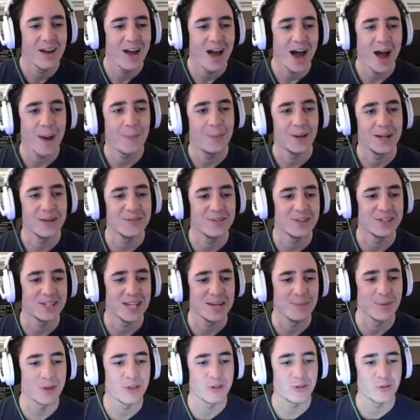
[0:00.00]
I believe the
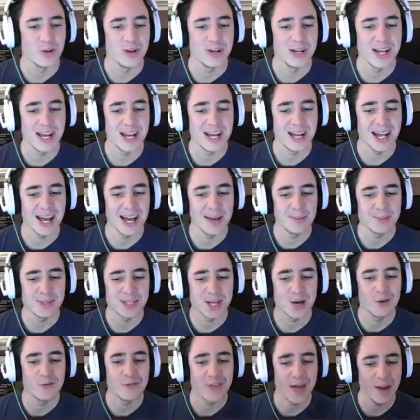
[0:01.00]
Demon threw a nade at
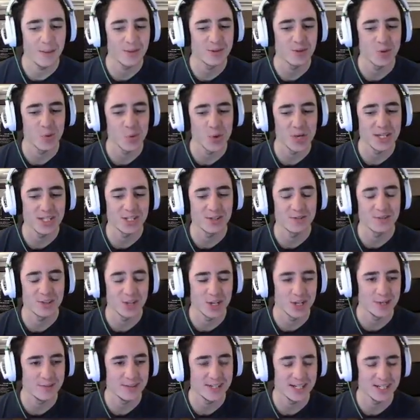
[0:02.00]
himself. That was a waste of the
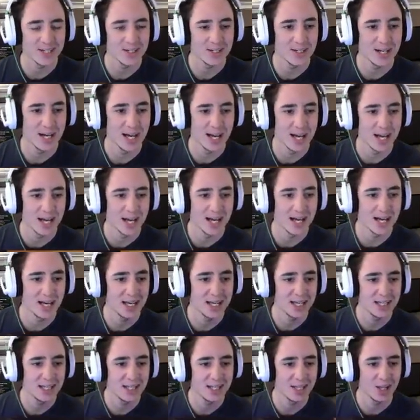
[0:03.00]
Overhill.
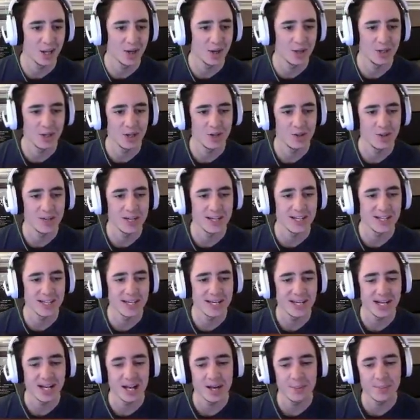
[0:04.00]
You know, you didn't need to
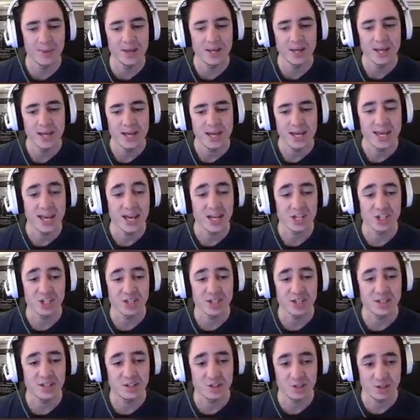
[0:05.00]
heal up. He
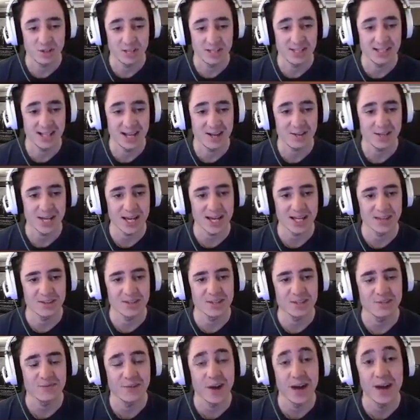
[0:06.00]
actually is now taking
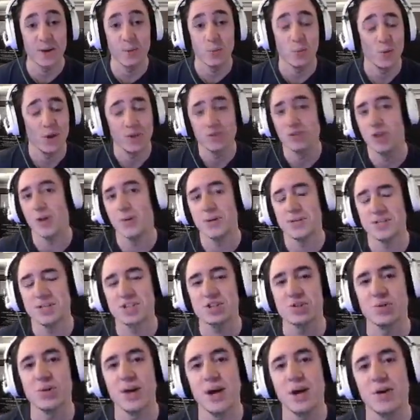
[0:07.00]
this fight with no
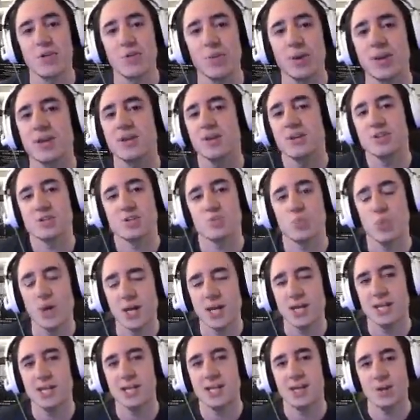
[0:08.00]
additional health when he could have just
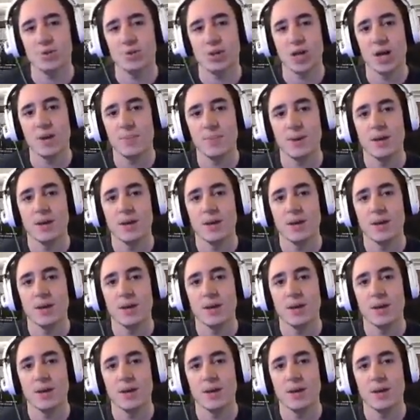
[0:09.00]
waited, healed up,